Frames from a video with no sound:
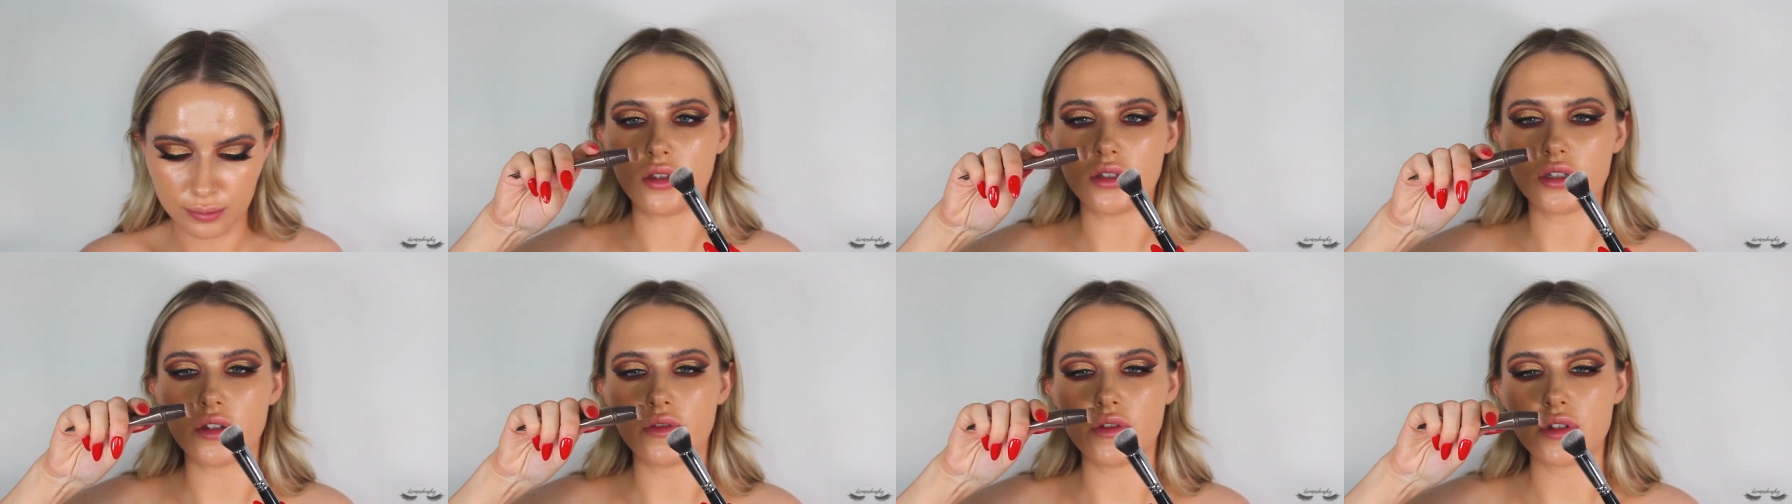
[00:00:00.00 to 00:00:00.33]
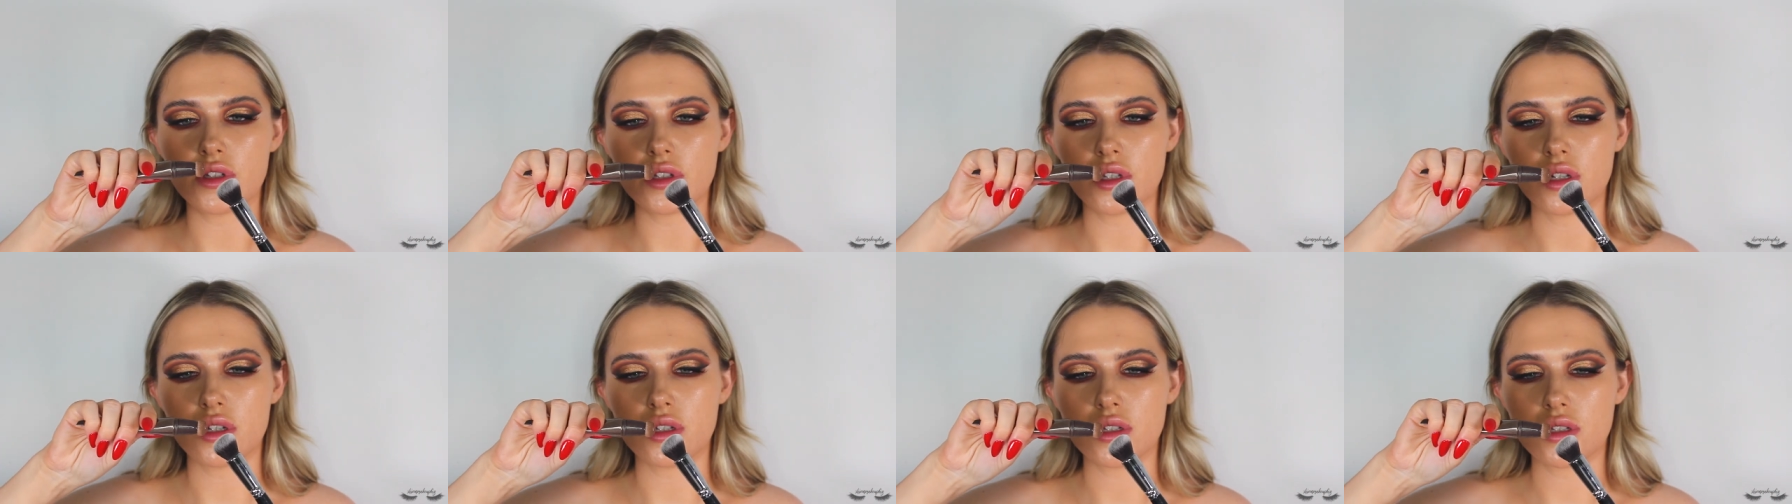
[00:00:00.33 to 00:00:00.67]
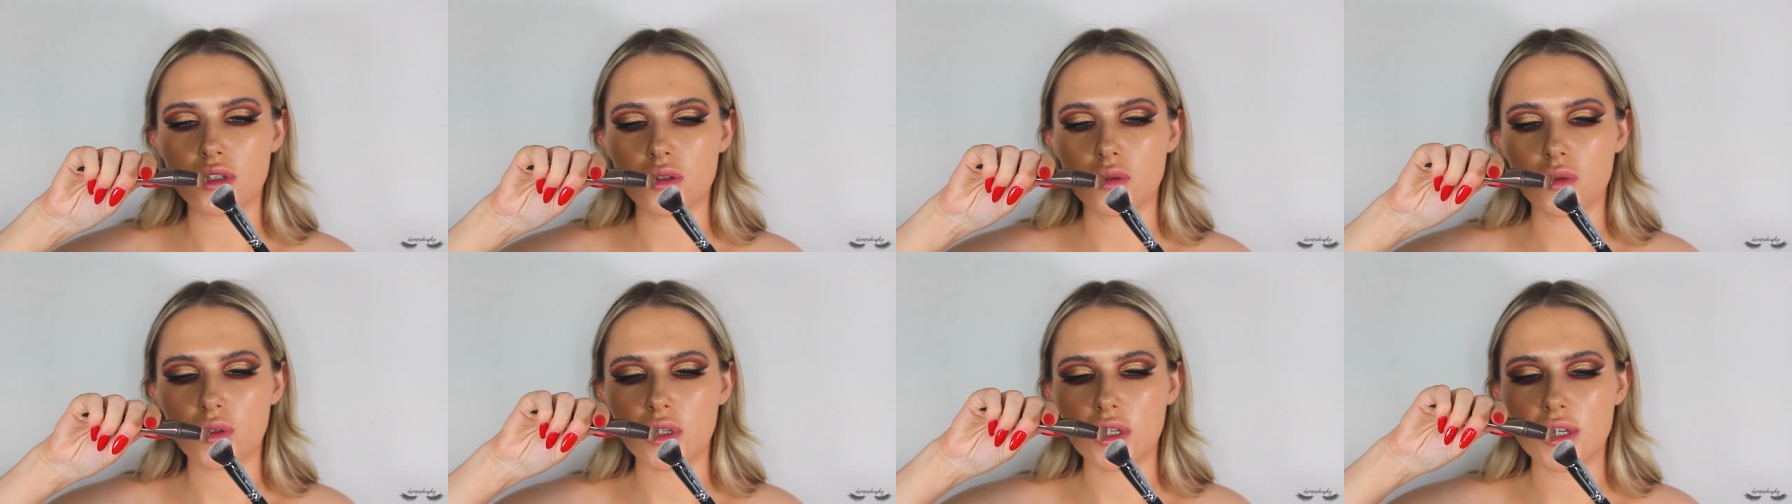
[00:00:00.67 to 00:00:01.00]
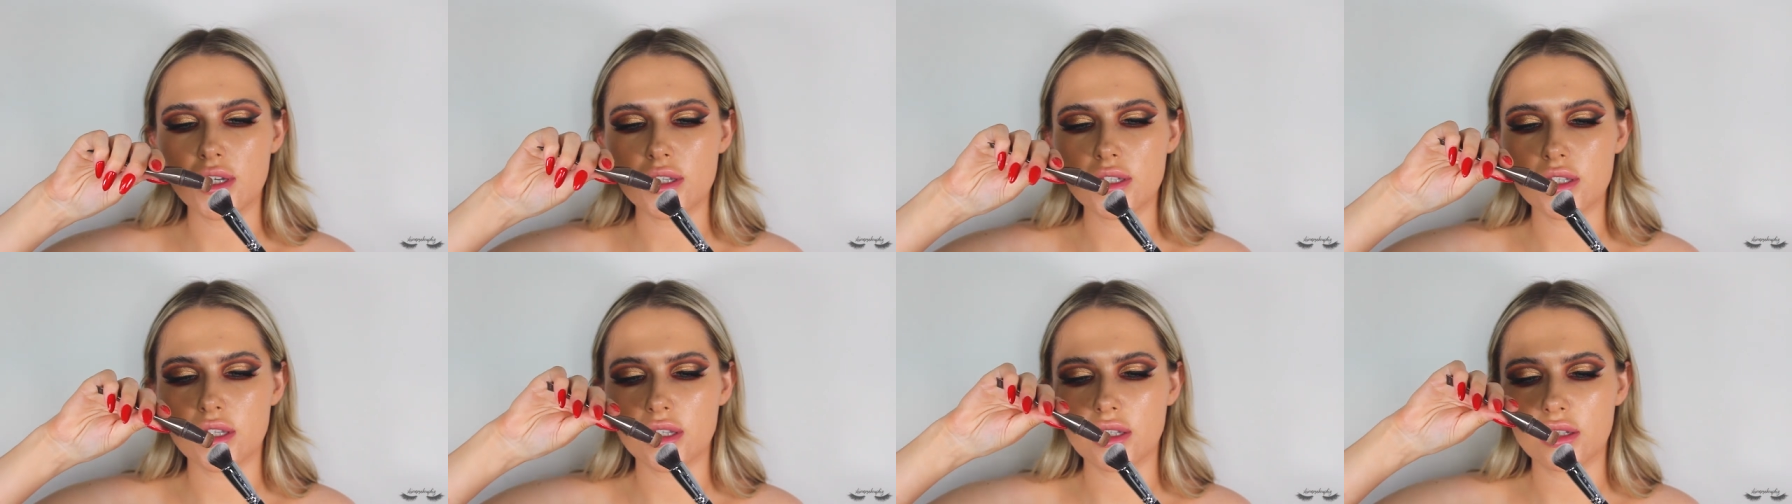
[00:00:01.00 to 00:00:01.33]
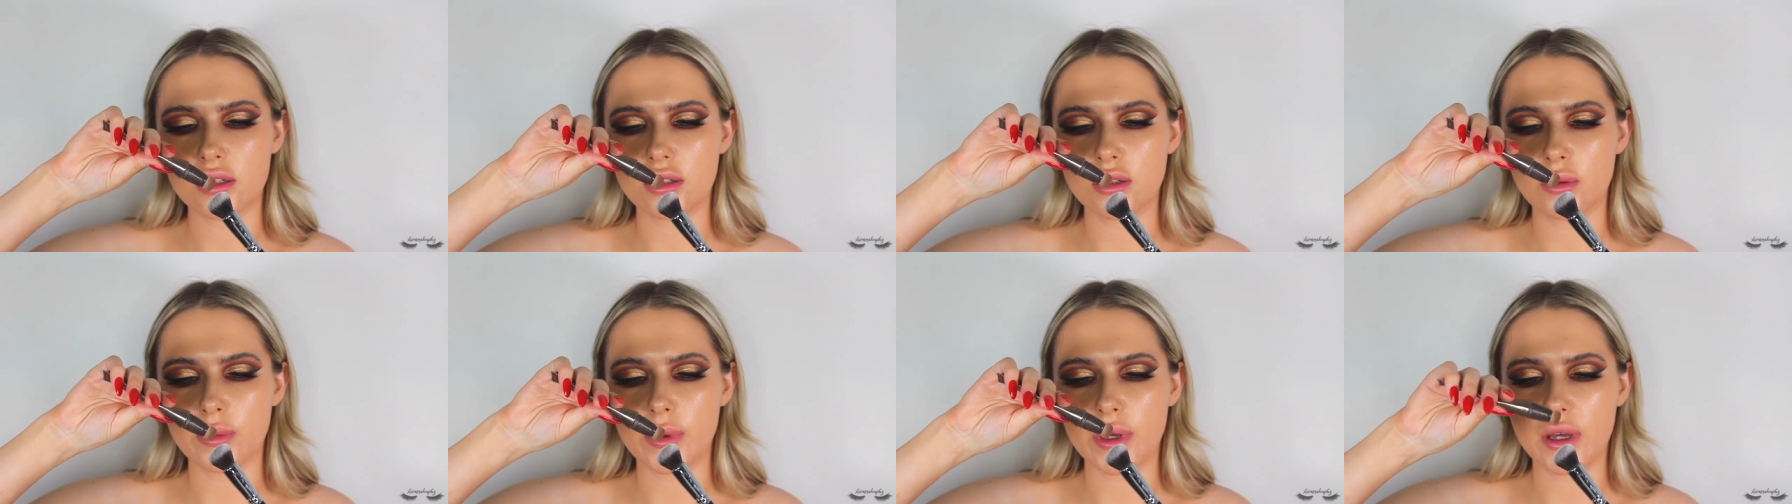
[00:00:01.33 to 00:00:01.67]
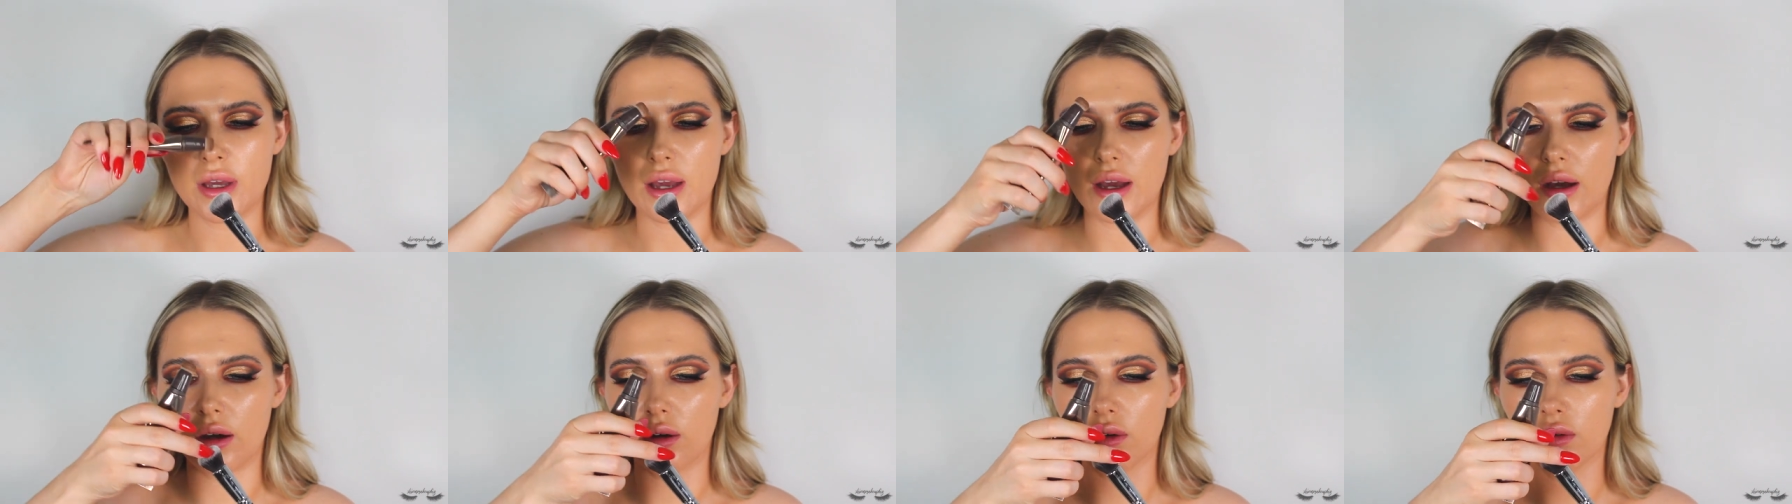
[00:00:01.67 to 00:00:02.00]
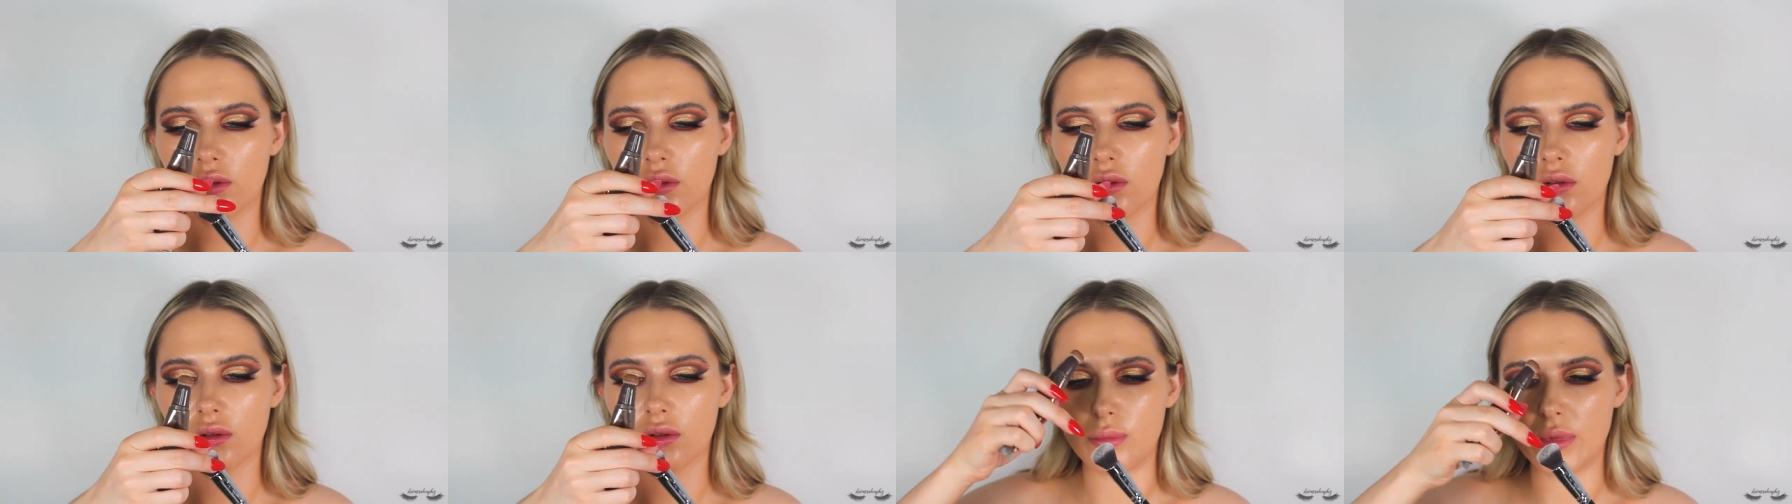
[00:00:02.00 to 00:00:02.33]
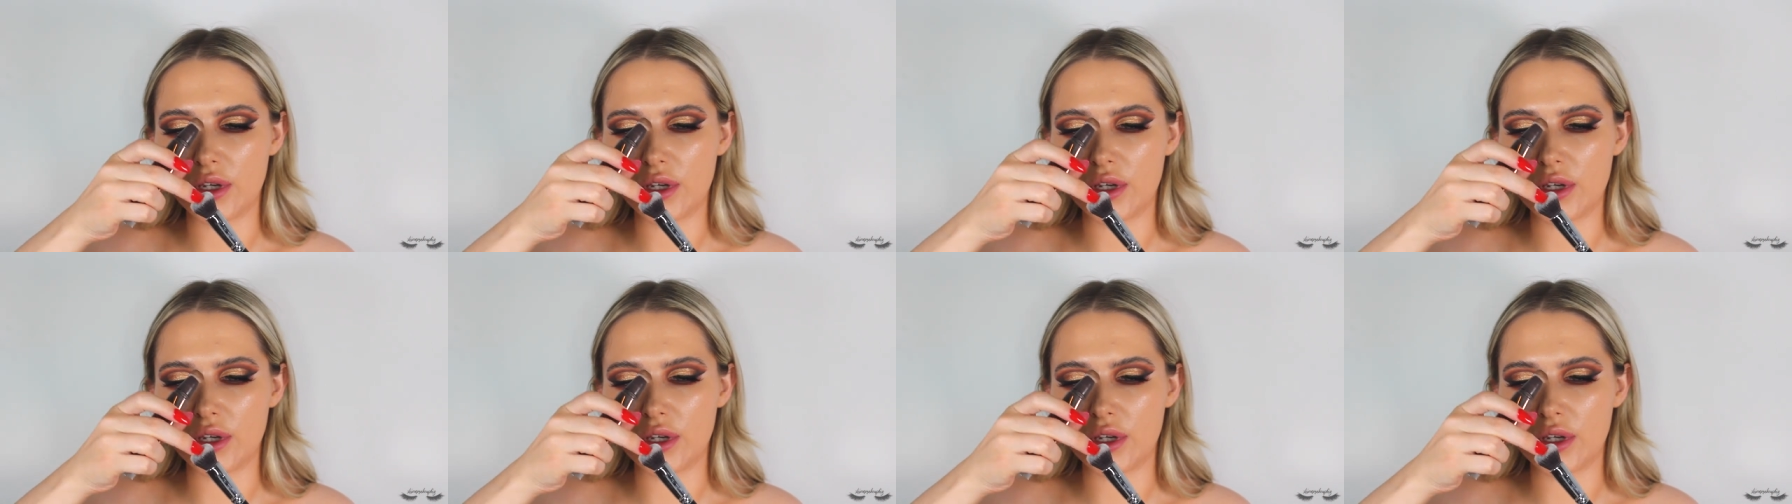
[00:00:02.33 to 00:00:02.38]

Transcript: So I'm just going to squeeze a little bit out,